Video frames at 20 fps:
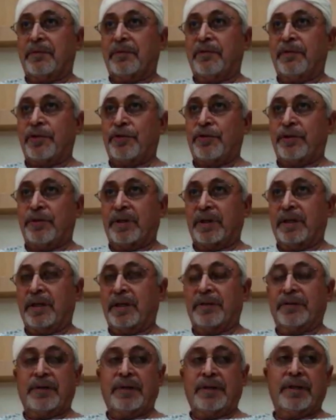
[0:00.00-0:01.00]
Ventura
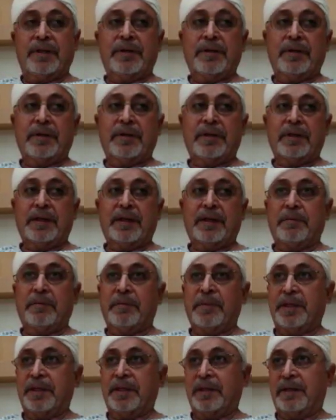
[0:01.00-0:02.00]
County uh,
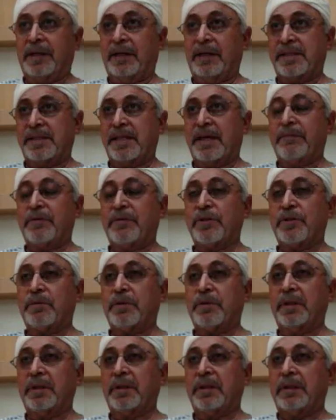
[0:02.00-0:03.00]
medical
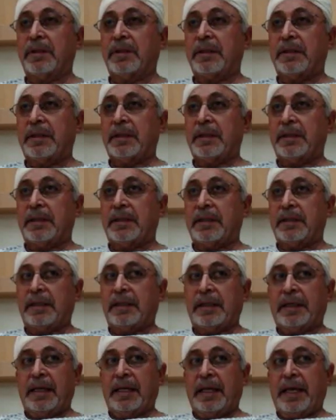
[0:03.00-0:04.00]
establishment.
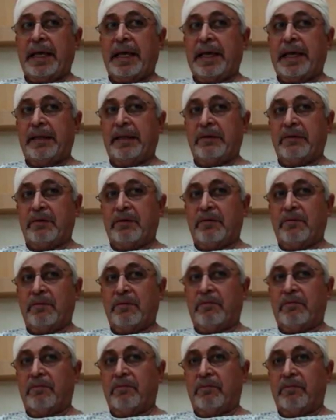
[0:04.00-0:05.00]
And
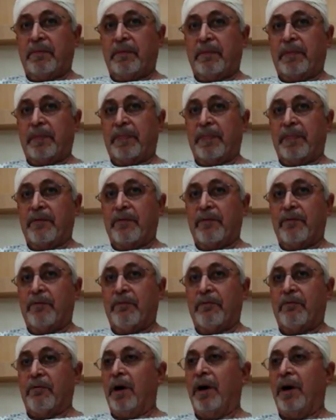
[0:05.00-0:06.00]

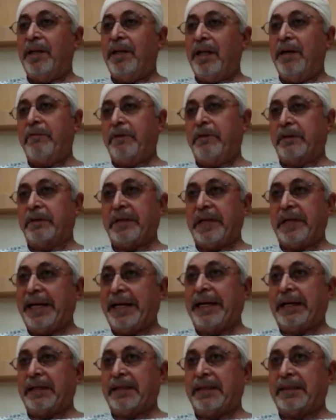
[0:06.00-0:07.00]
while they were
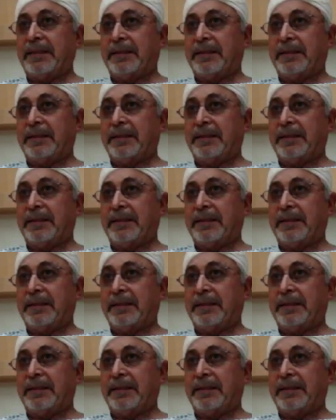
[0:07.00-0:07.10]
there,